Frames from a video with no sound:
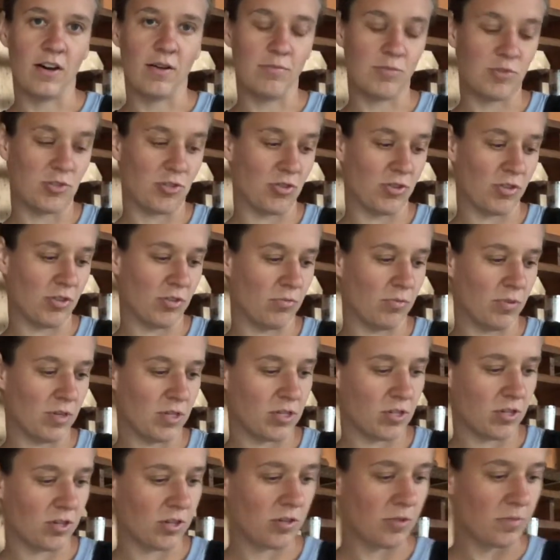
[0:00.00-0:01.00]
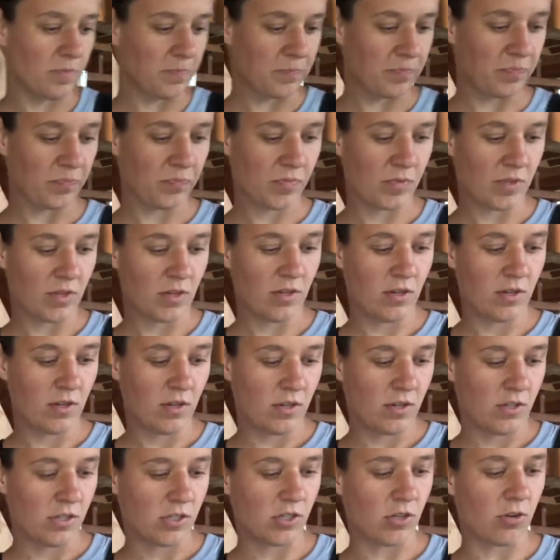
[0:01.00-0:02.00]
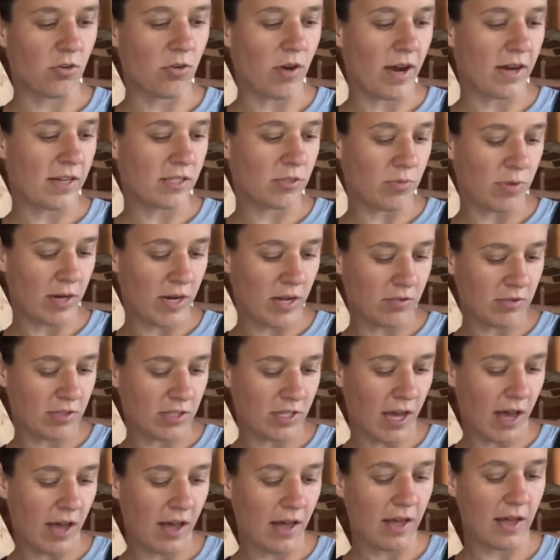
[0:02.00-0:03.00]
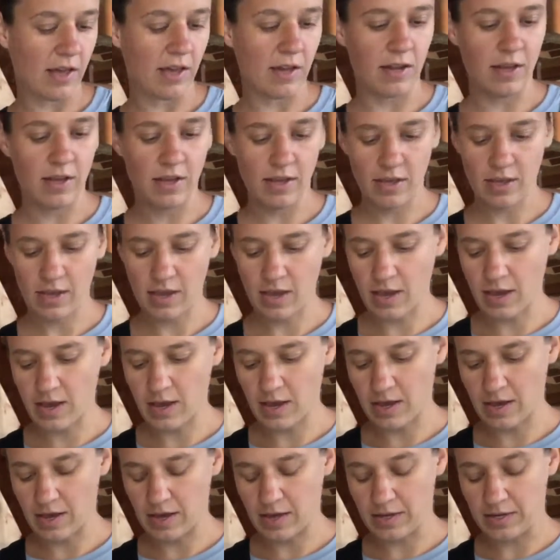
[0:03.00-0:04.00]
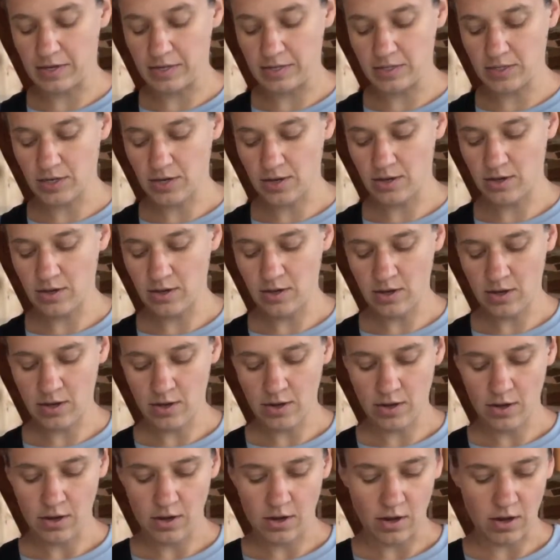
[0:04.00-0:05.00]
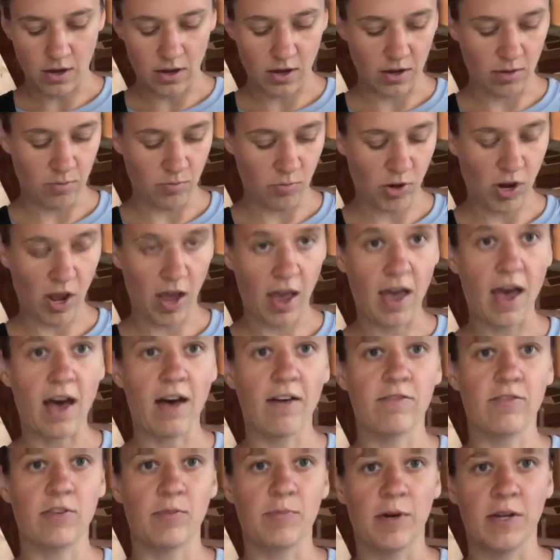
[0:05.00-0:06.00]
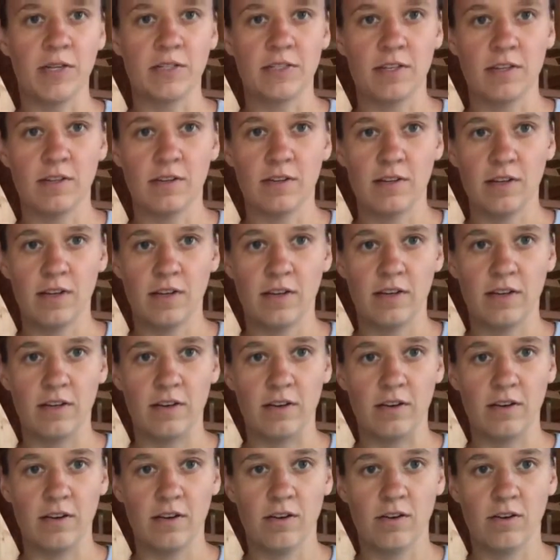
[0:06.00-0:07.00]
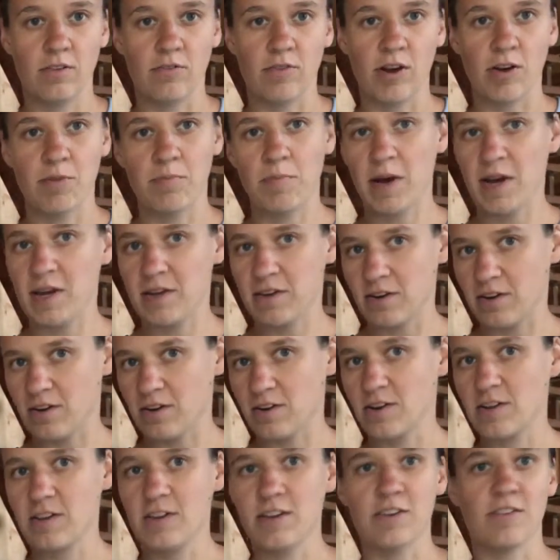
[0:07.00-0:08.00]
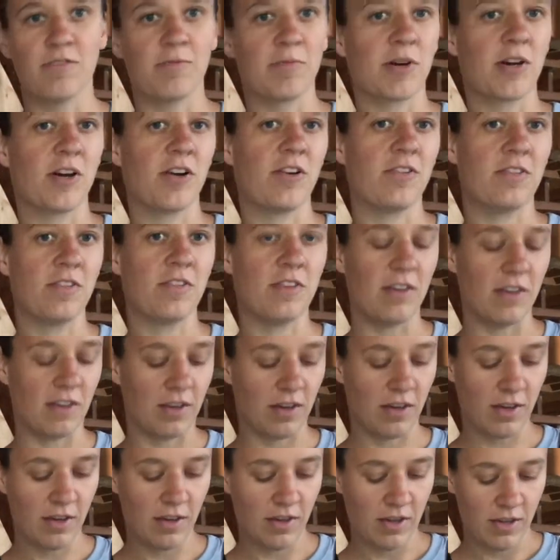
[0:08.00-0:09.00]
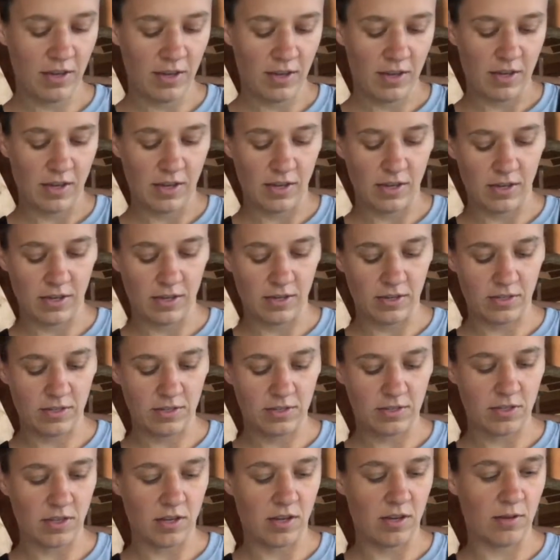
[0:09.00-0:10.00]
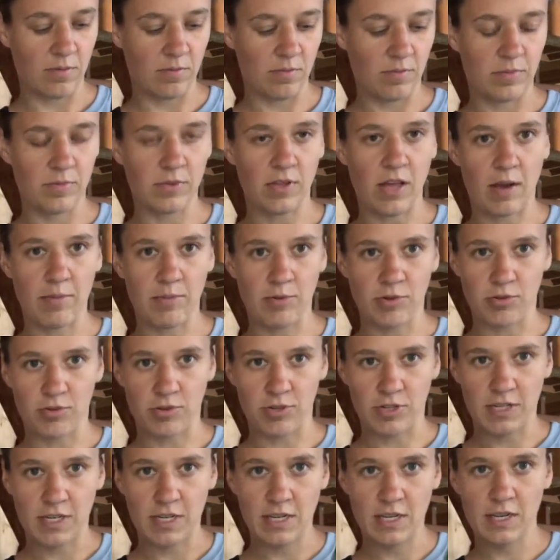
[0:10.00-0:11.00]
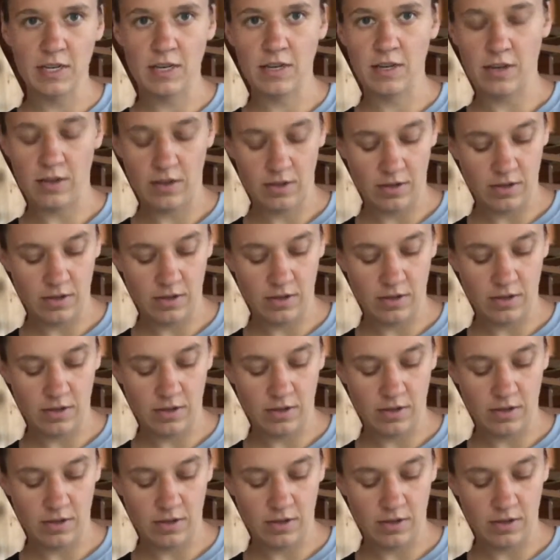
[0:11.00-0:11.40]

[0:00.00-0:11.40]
during the winter. So I just went outside and what I have abundant around my yard here in McCarthy is some Labrador tea.